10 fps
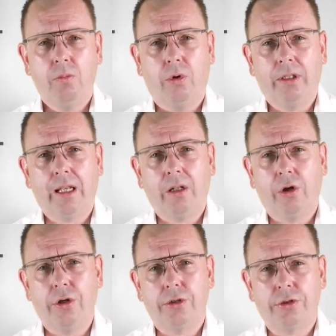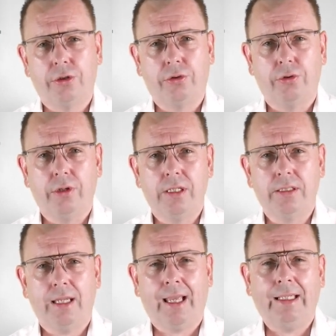What that allows us to do
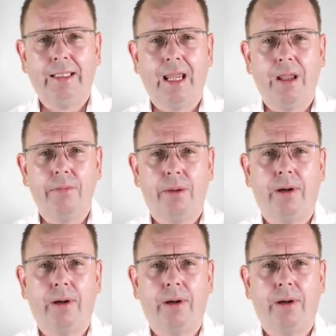is anytime